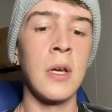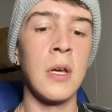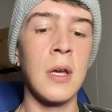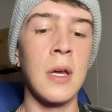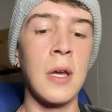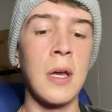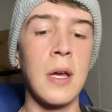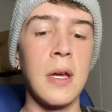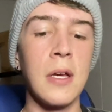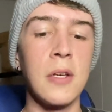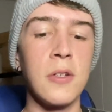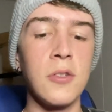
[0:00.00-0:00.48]

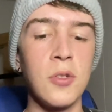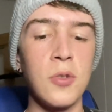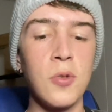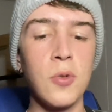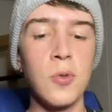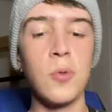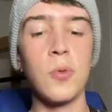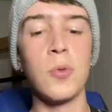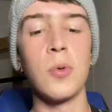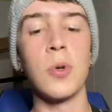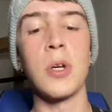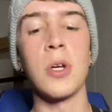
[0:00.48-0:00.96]
as
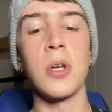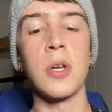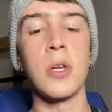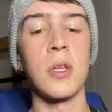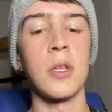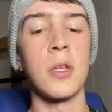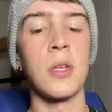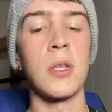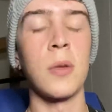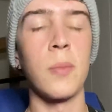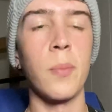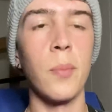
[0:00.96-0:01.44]
you
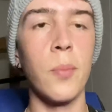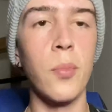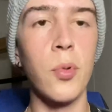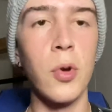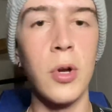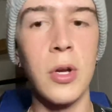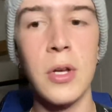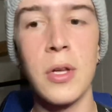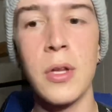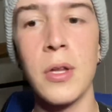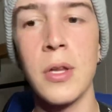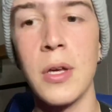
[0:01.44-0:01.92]

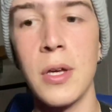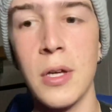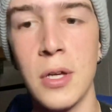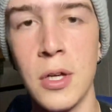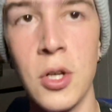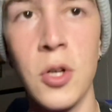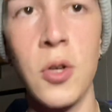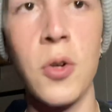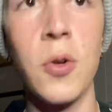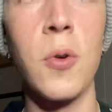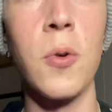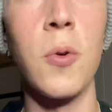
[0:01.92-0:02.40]
bring like
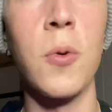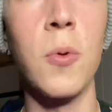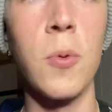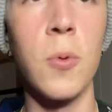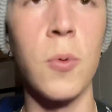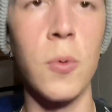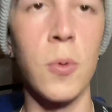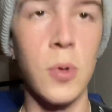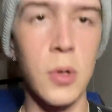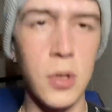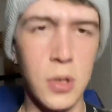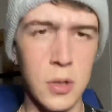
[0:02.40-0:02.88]

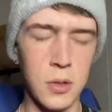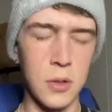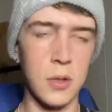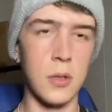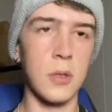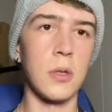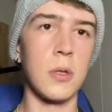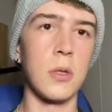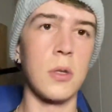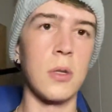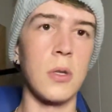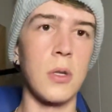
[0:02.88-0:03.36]
your
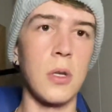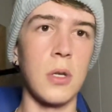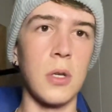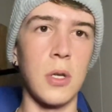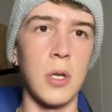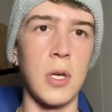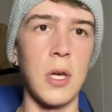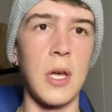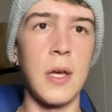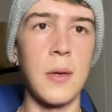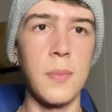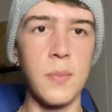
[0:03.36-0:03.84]
like
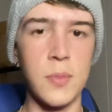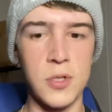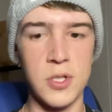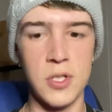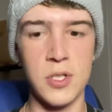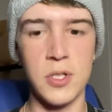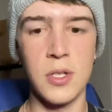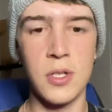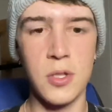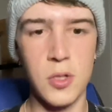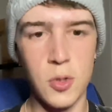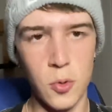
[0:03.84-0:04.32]
hips
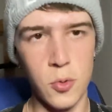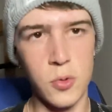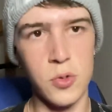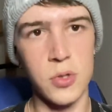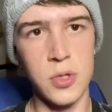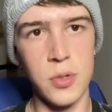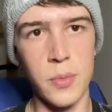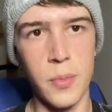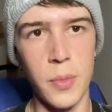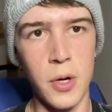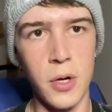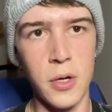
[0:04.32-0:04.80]
towards
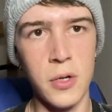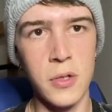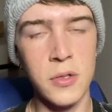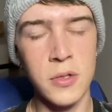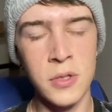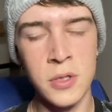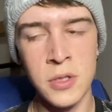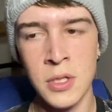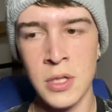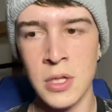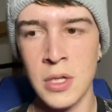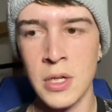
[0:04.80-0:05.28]
the
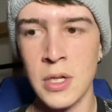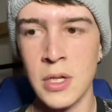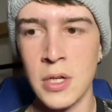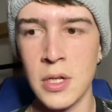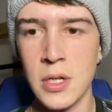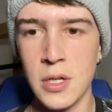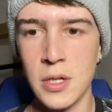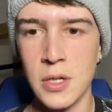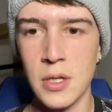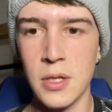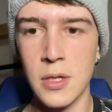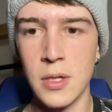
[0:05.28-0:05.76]
bars,
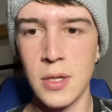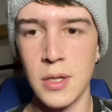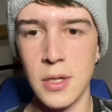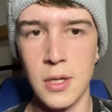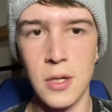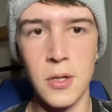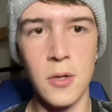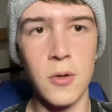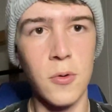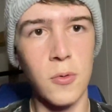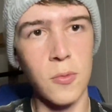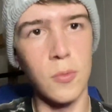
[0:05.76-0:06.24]
like
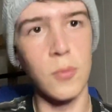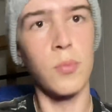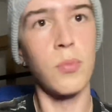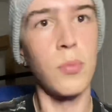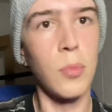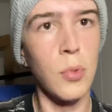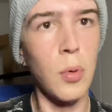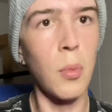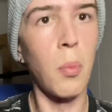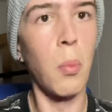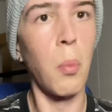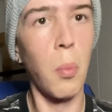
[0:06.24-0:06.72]
your
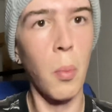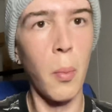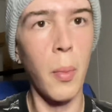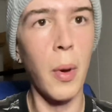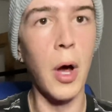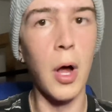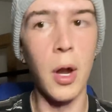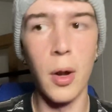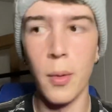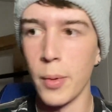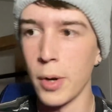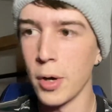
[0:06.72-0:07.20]

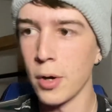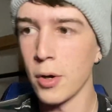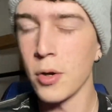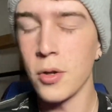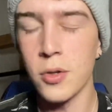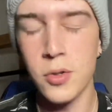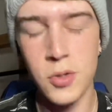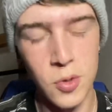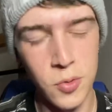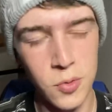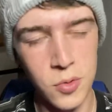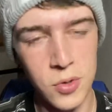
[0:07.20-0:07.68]
bottom area
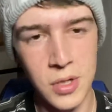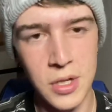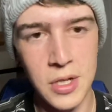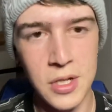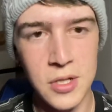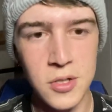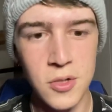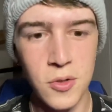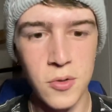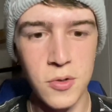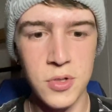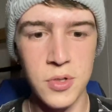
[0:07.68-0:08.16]
towards
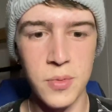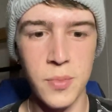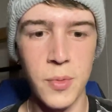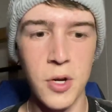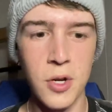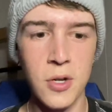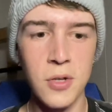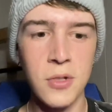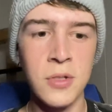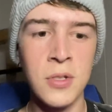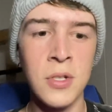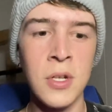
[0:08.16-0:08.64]
the
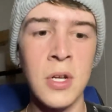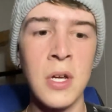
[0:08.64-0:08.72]
bars,